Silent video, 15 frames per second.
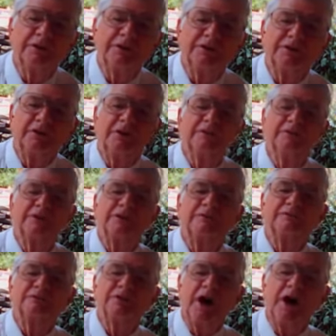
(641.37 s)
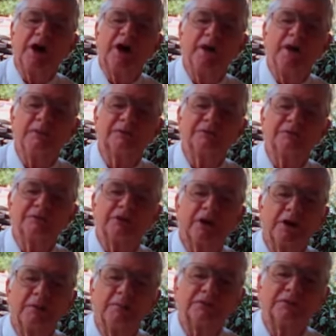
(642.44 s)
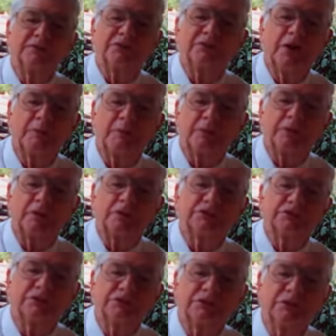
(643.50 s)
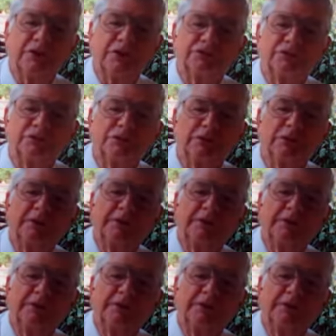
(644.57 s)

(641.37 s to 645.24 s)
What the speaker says: that delivered him time after time after time across this nation,